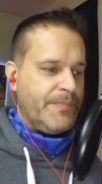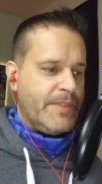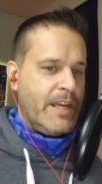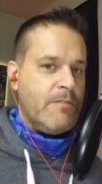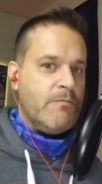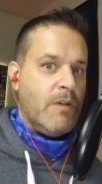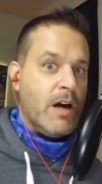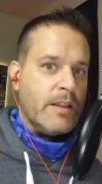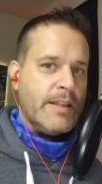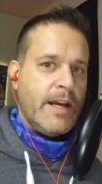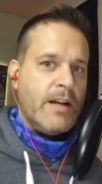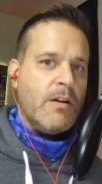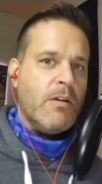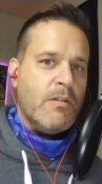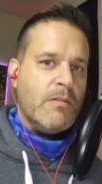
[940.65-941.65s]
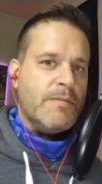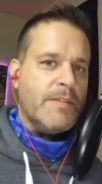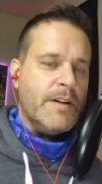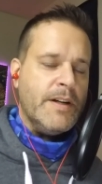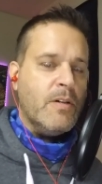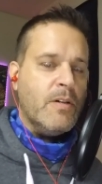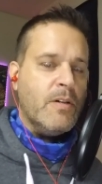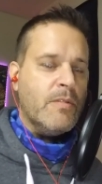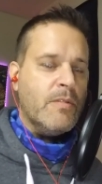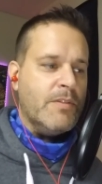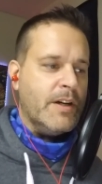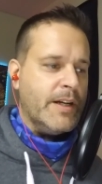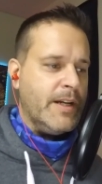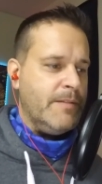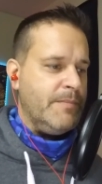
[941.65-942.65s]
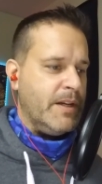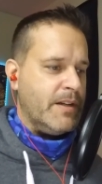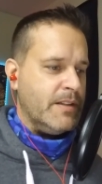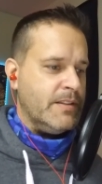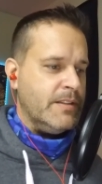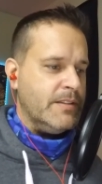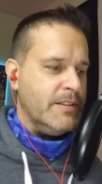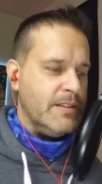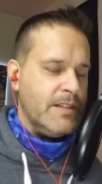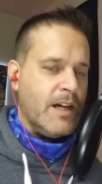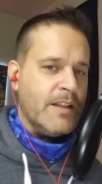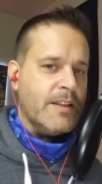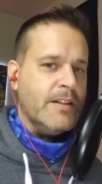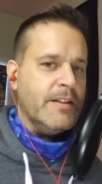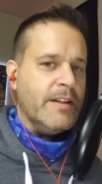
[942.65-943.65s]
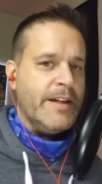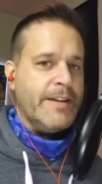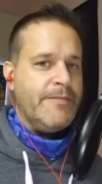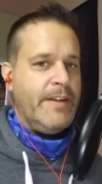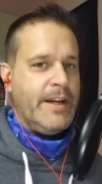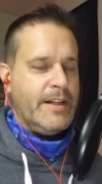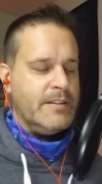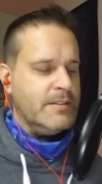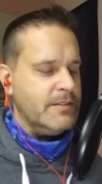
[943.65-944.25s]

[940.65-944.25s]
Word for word: They want that over and over again, because it's nothing like Vegas.